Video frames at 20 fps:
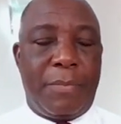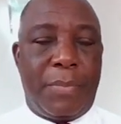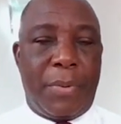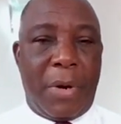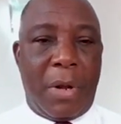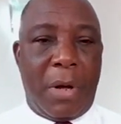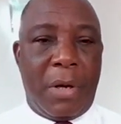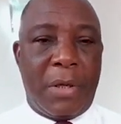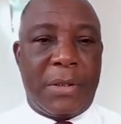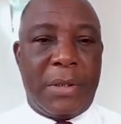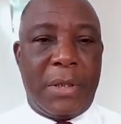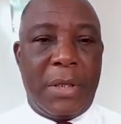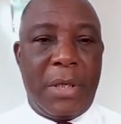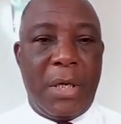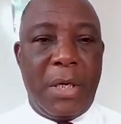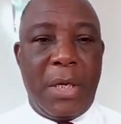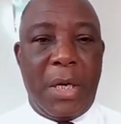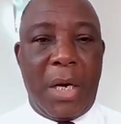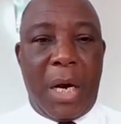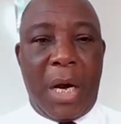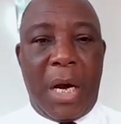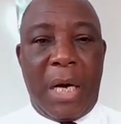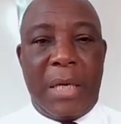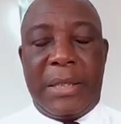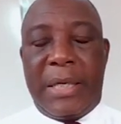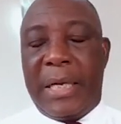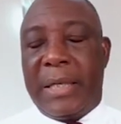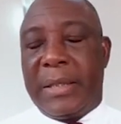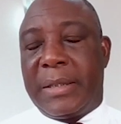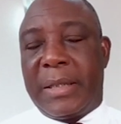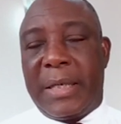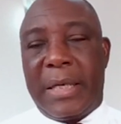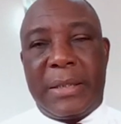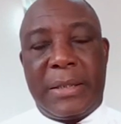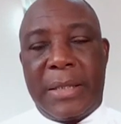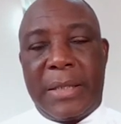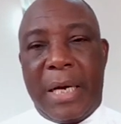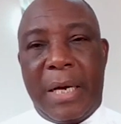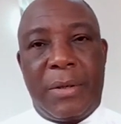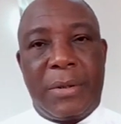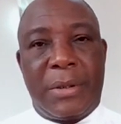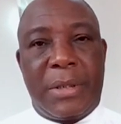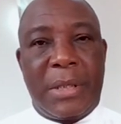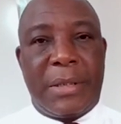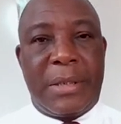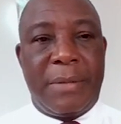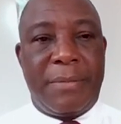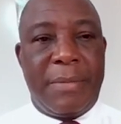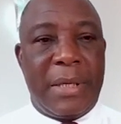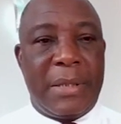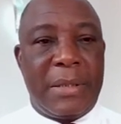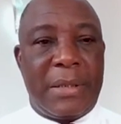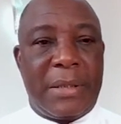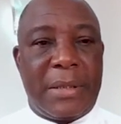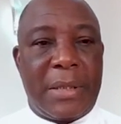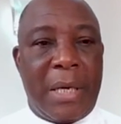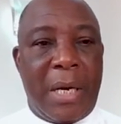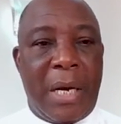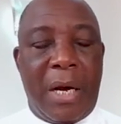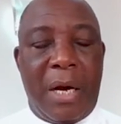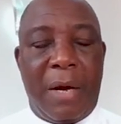plus dented Dangote Cement's